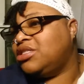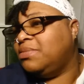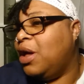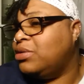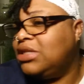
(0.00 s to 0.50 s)

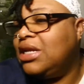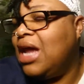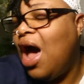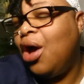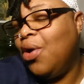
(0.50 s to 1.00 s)
Simone said,
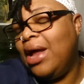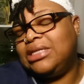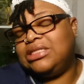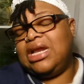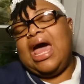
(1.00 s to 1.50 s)
they all gonna have
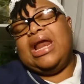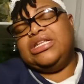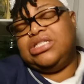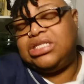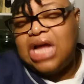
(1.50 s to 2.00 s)
to sit down
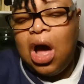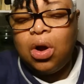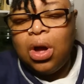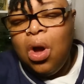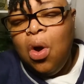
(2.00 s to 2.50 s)
and just
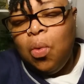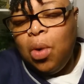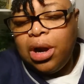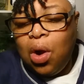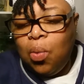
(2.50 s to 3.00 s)
talk
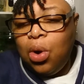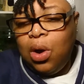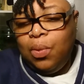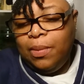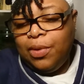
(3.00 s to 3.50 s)

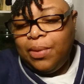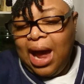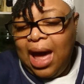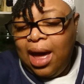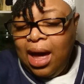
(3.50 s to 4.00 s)
one-on-one with
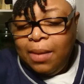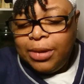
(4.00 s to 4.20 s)
Mariah.